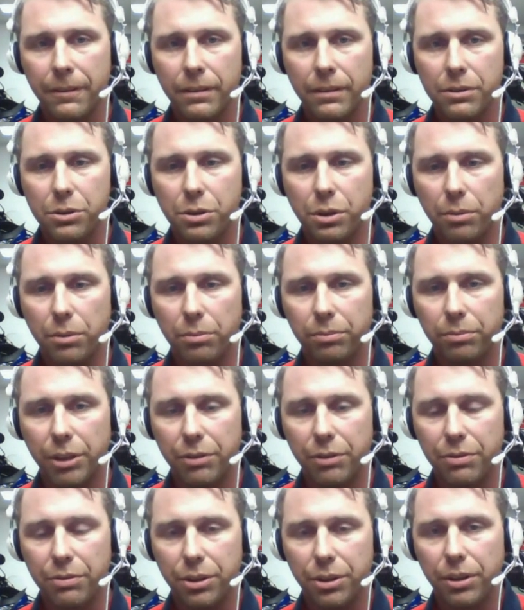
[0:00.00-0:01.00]
So
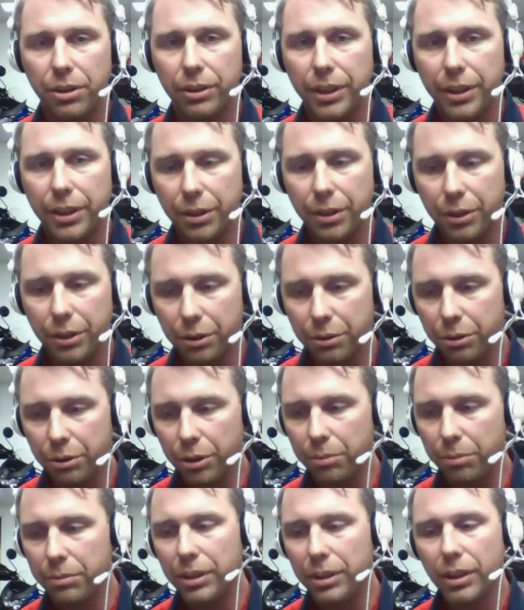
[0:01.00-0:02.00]
if you're going to lead a
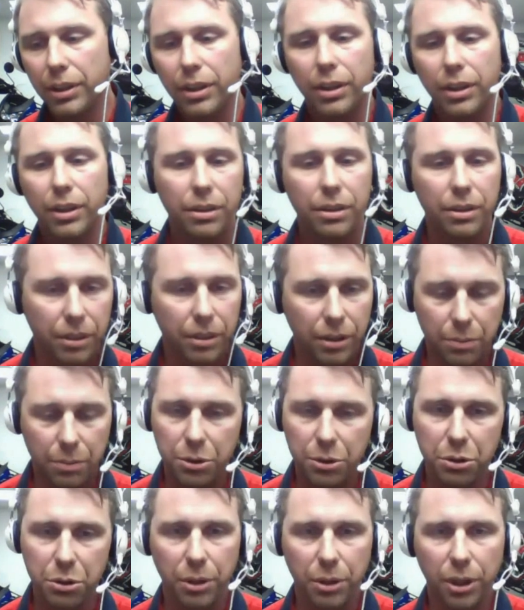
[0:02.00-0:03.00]
group, keep
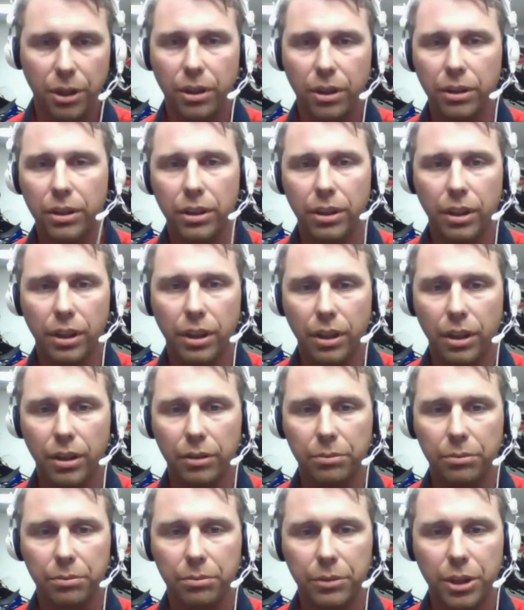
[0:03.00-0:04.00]
it small.
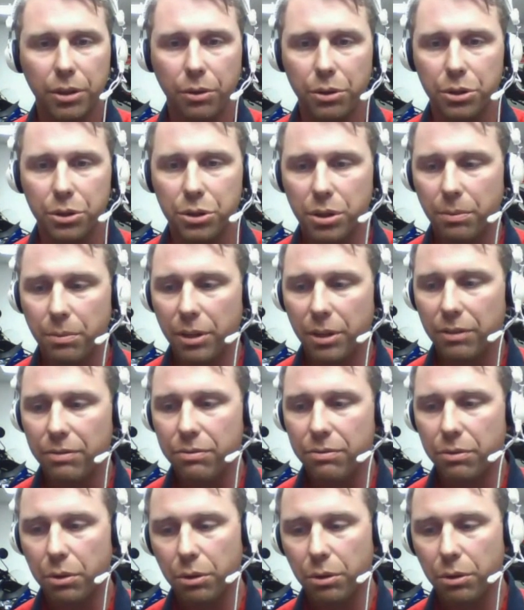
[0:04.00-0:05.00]
Go to some of the
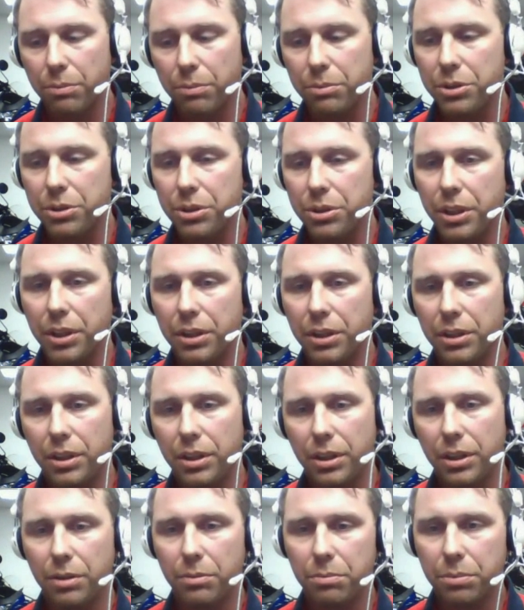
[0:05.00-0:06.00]
forums
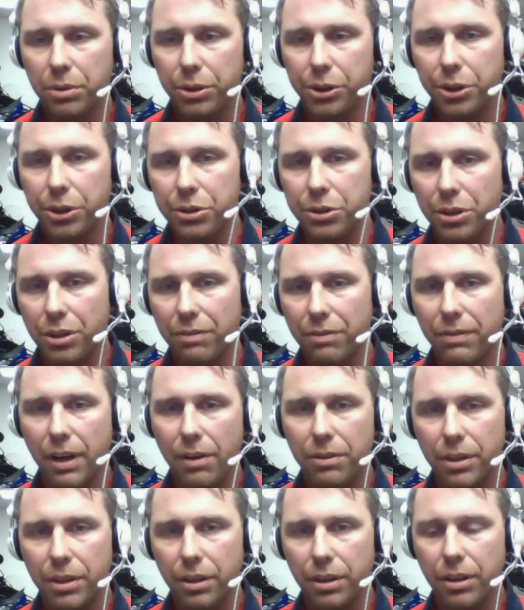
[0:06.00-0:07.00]
and push yourself
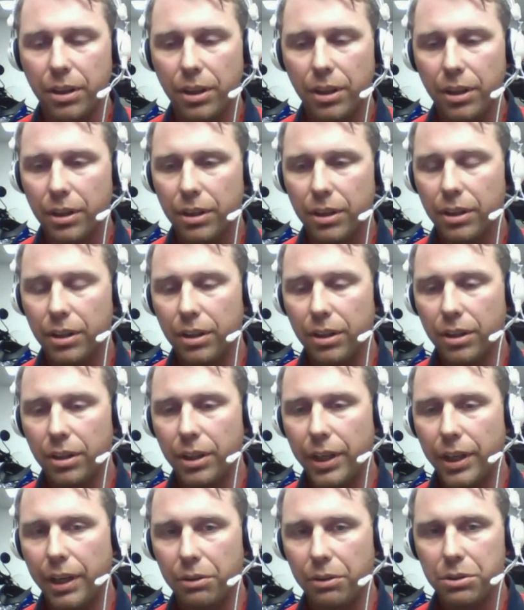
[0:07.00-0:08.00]
out there.
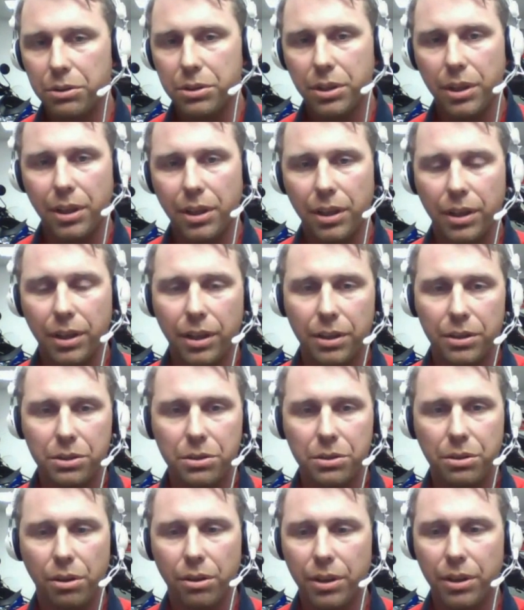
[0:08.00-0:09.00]
Announce a
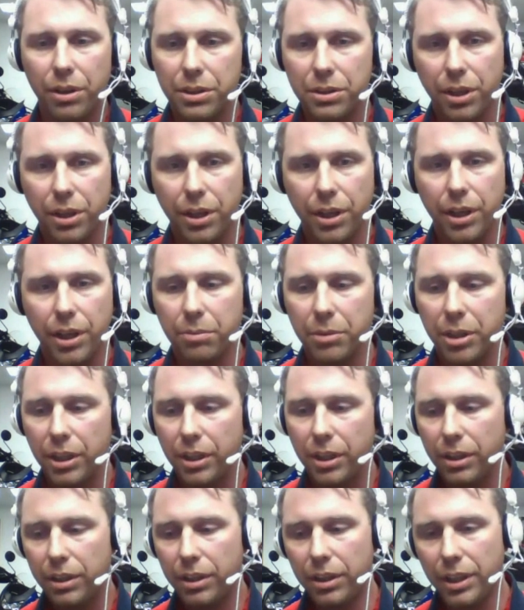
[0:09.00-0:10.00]
starting time,
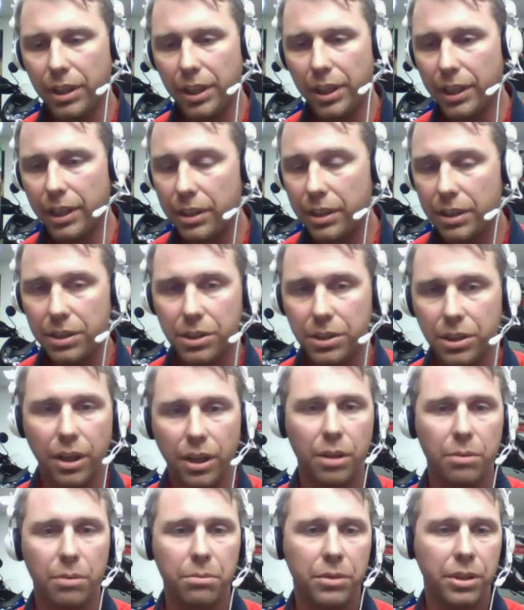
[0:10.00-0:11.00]
an ending
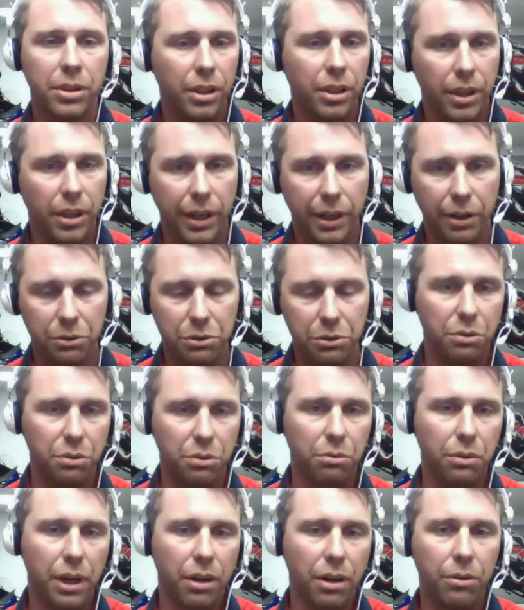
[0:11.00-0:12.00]
time, announce the
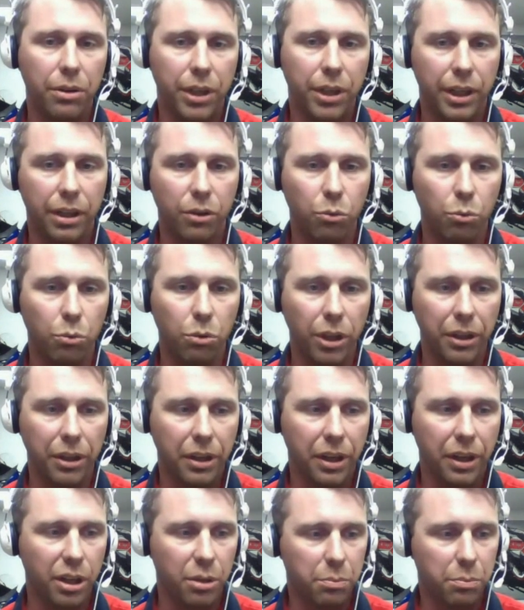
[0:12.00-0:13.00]
route and what
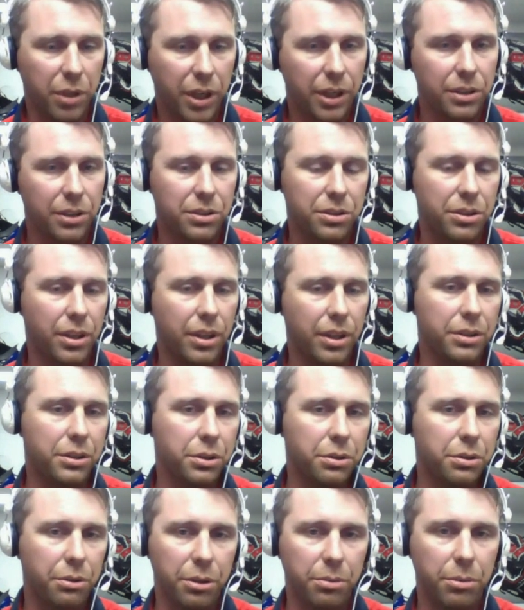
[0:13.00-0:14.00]
kind of pace that it's
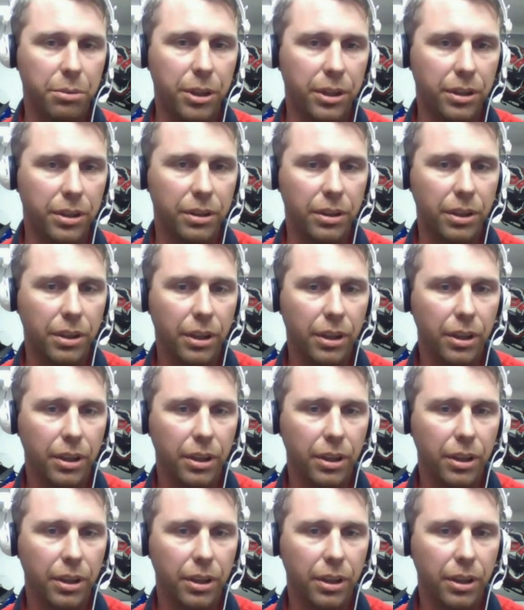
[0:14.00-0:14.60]
going to be, and